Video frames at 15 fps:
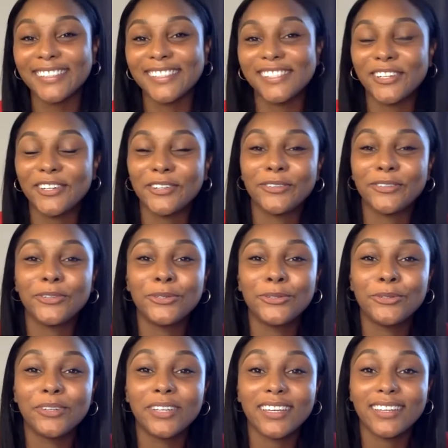so
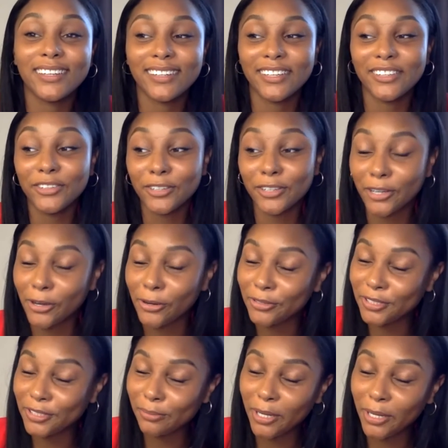you can either go
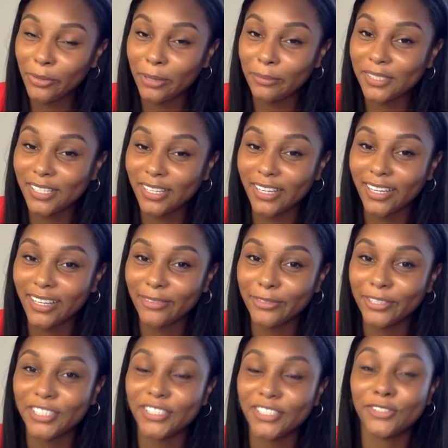to my website,
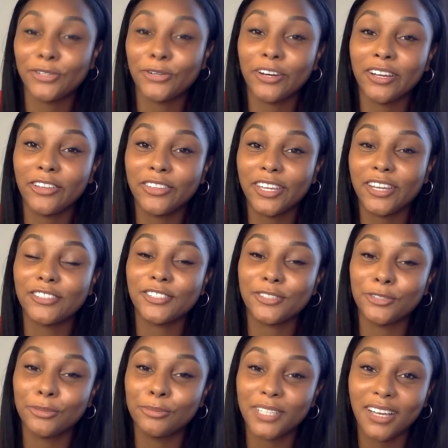which is
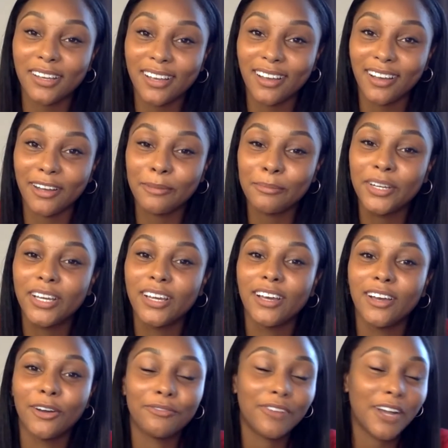yourhealthcarescoop.com,
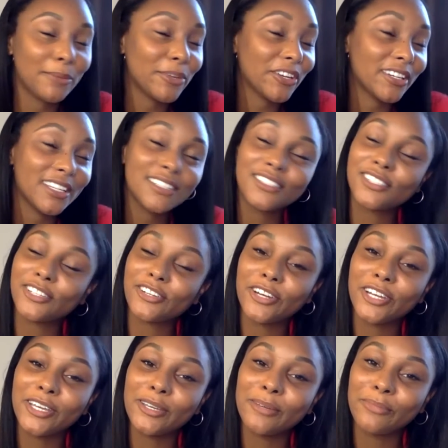find me on
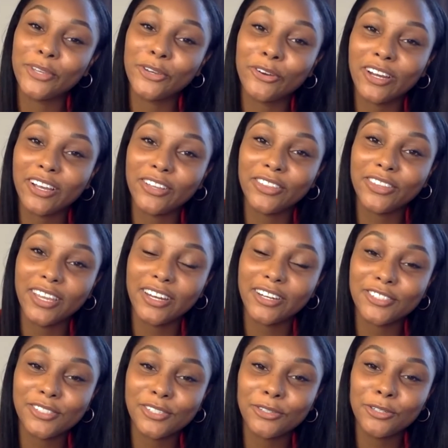Instagram,
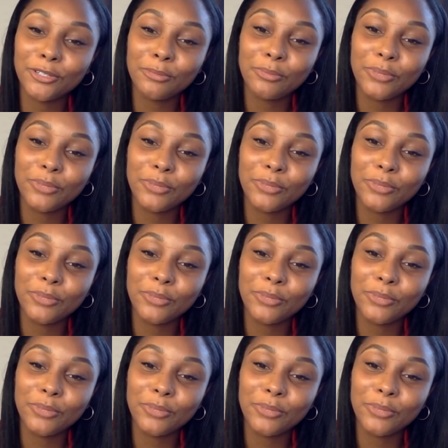yourhealthcarescoop.